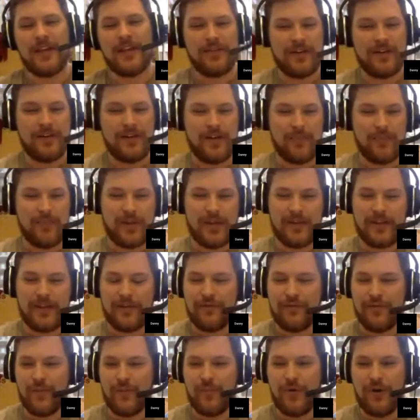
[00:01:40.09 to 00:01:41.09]
Even playing
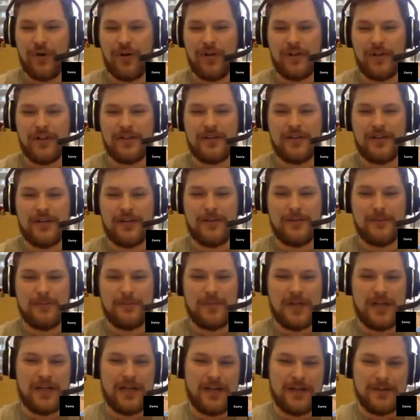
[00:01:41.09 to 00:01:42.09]
like football in
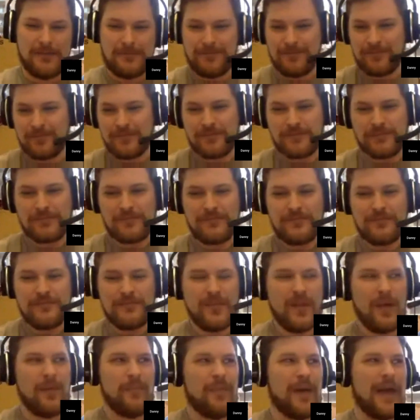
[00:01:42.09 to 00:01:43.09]

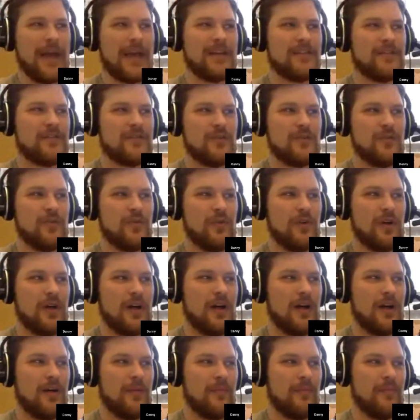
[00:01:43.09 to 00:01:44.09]
back in school,
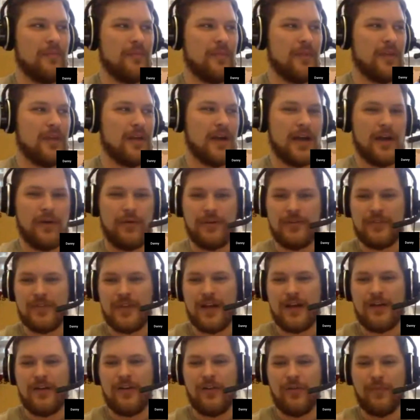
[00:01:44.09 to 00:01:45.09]
I always
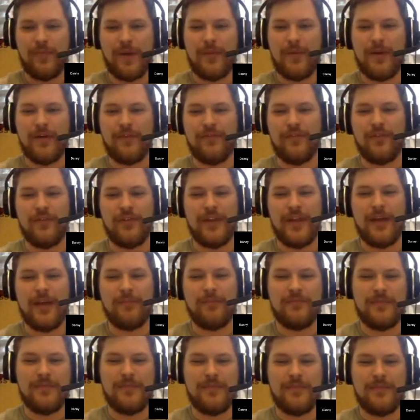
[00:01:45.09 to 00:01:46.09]
got called by my full
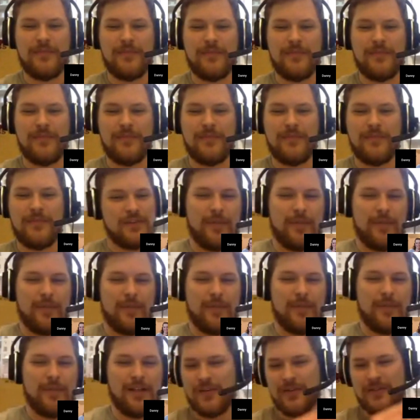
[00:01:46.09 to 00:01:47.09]
name, never
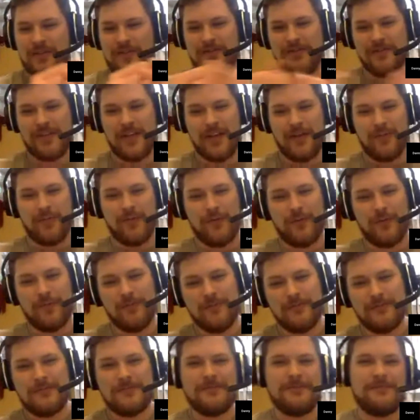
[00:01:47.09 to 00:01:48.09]
just by my last name. So it's
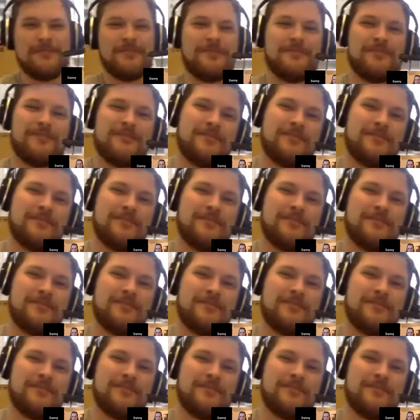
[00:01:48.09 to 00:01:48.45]
Danny Blue.